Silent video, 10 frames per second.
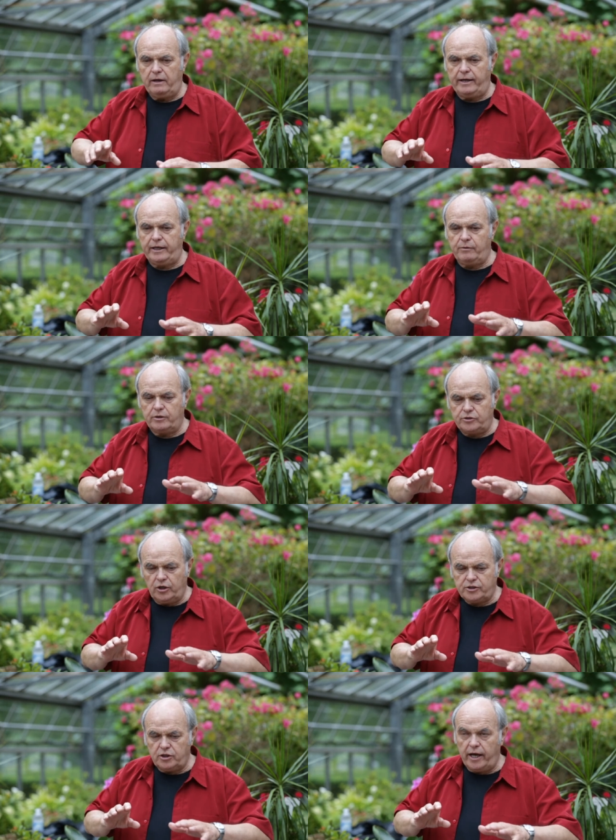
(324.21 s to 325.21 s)
And they were
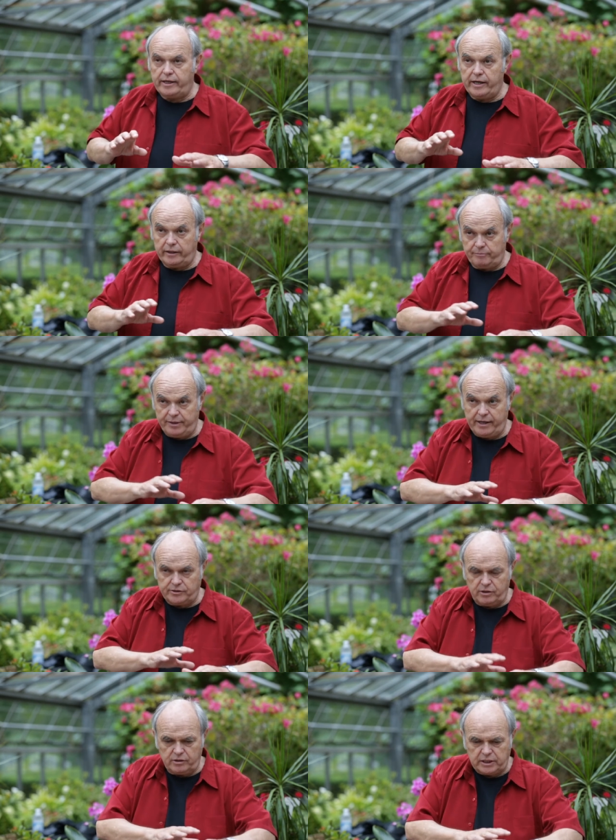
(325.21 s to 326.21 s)
just lying down the peg.
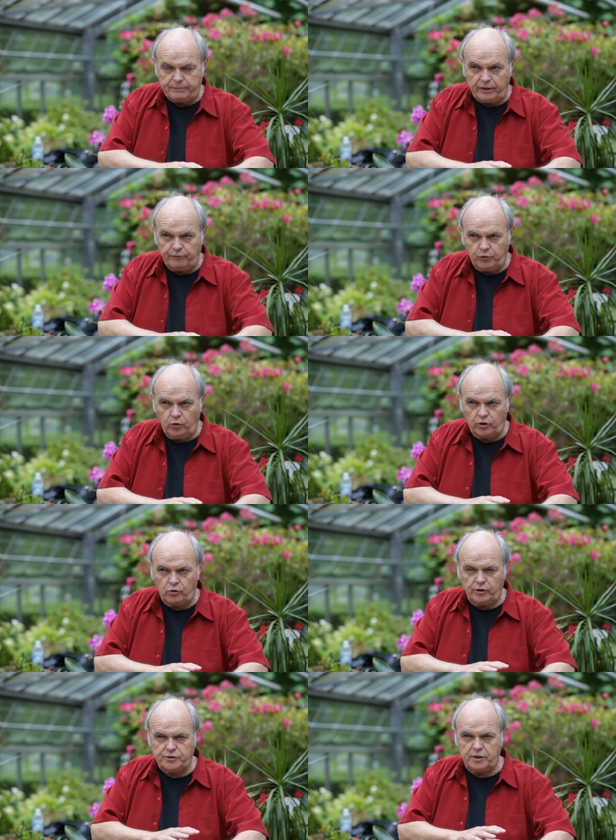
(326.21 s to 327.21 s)
She was slept on the floor, of
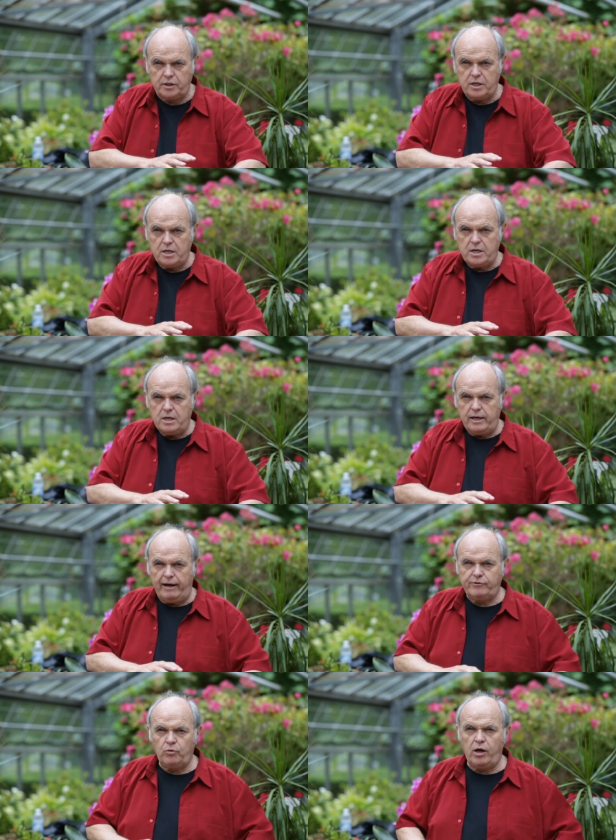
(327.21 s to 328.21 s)
course. And
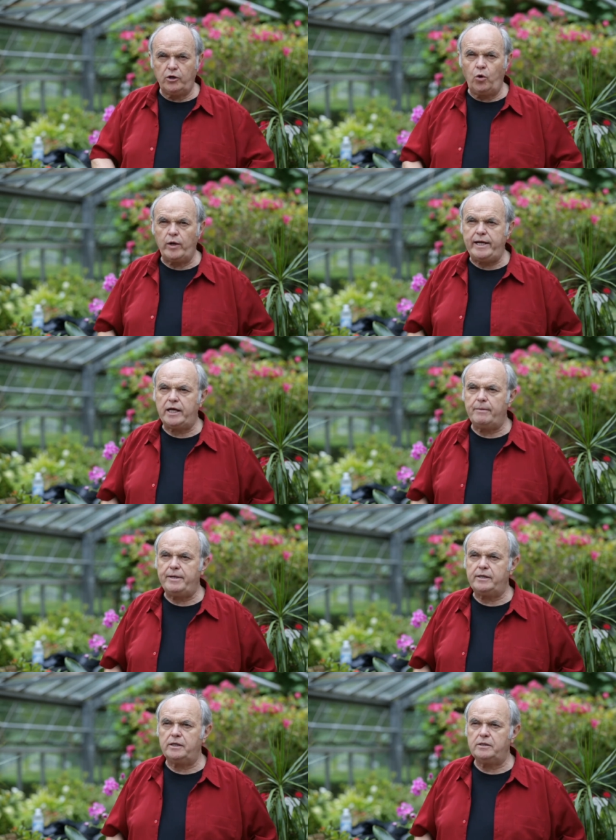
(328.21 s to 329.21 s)
after a while, the old lady come
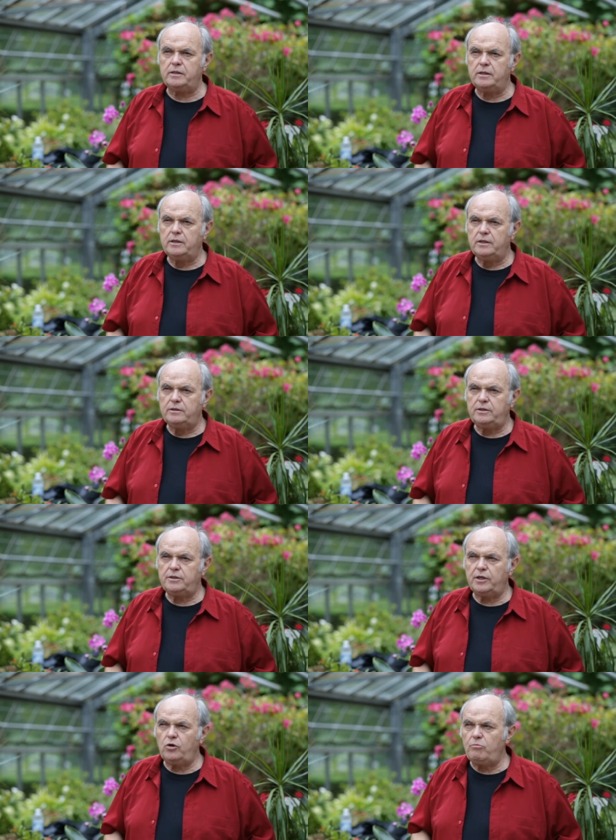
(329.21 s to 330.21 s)
in and she
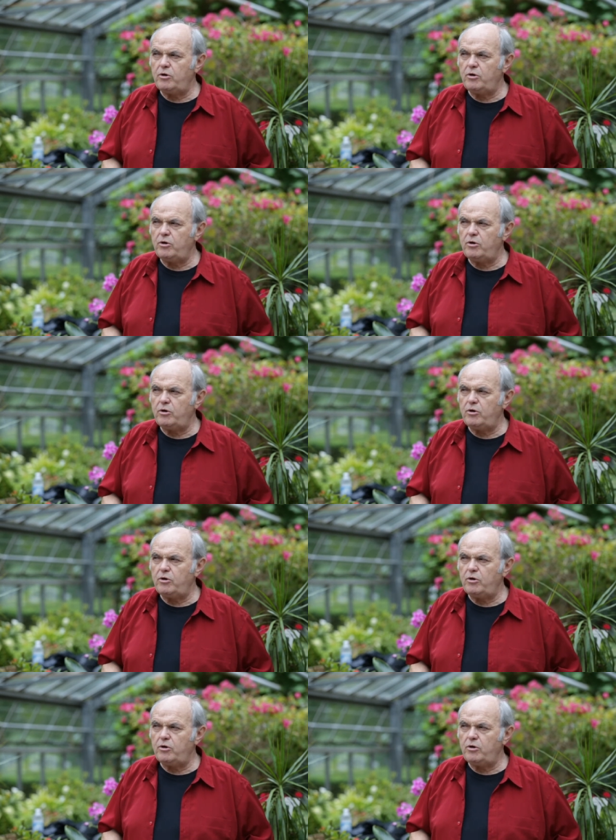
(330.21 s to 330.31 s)
said, Oh,